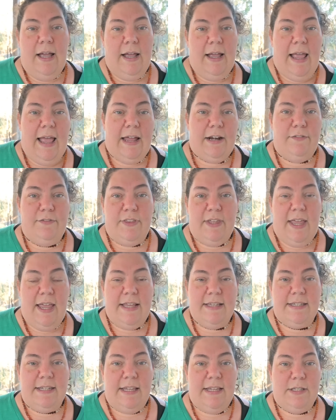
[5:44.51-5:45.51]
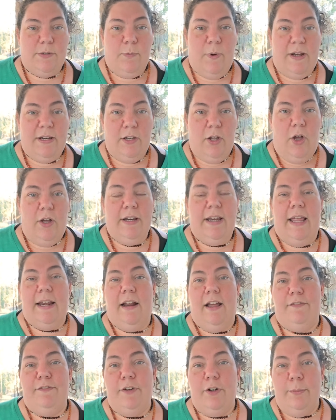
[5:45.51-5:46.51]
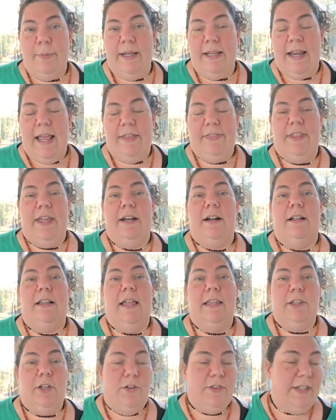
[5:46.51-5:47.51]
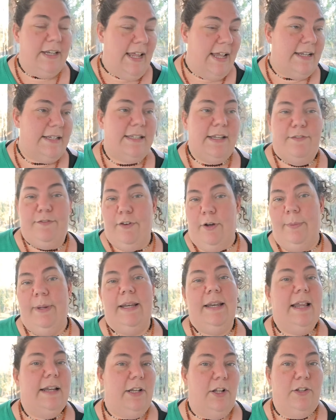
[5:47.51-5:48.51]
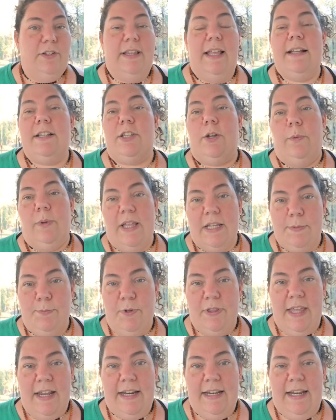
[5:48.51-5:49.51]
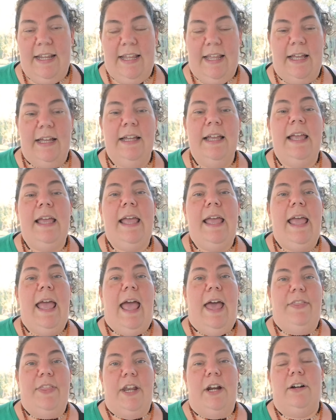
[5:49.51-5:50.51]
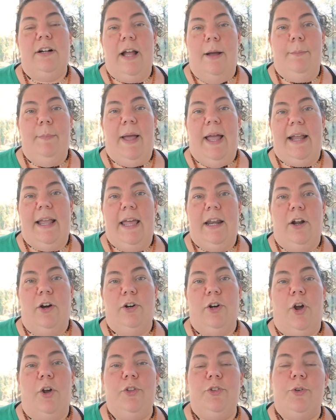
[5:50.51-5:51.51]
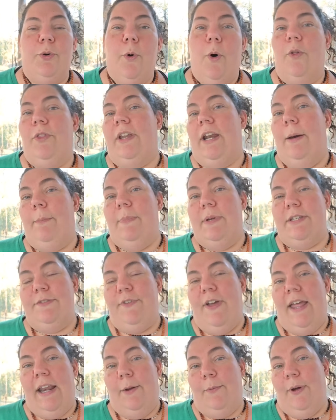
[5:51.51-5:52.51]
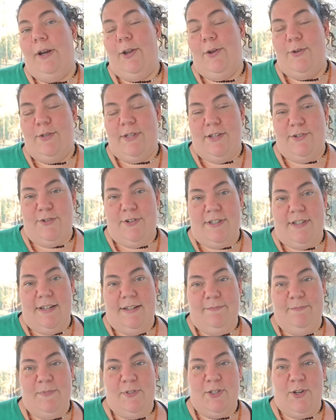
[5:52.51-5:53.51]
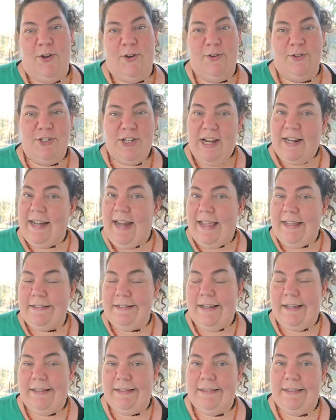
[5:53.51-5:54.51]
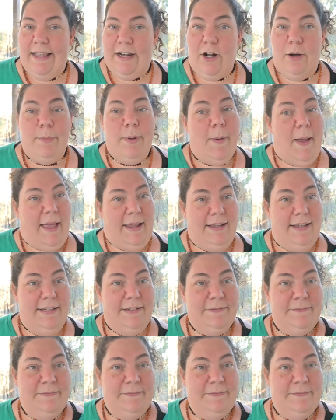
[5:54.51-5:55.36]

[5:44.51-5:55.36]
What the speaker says: out of the Eskies one lot and I film it, and then I'll unload the next and film it and unload the next. So let's put that in here, and then I'll come back and I'll go through all the numbers for anyone who's interested. So check it out and then I'll be back.